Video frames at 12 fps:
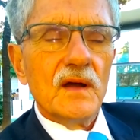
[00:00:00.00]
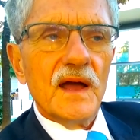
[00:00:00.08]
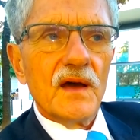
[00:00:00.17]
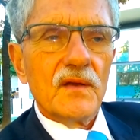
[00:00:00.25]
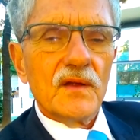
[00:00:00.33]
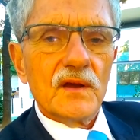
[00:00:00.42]

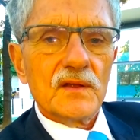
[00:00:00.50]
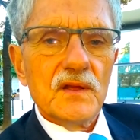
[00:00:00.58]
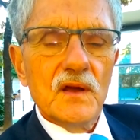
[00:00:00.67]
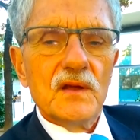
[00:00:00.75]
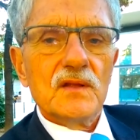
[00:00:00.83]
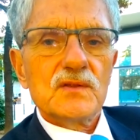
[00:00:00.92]
area
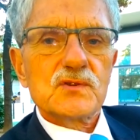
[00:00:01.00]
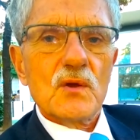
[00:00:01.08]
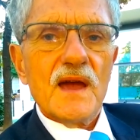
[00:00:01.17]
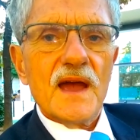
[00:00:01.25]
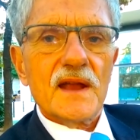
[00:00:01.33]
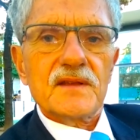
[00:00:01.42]
to
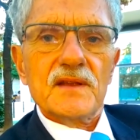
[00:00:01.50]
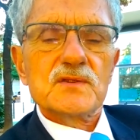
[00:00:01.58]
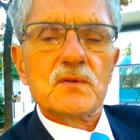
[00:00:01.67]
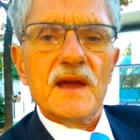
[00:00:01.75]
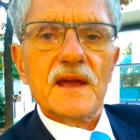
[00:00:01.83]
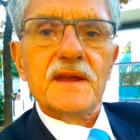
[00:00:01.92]
act, and
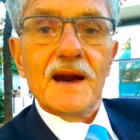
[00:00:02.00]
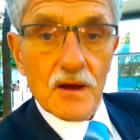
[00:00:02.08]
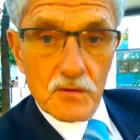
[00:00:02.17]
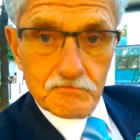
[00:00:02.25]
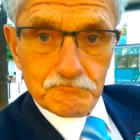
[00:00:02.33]
to act now.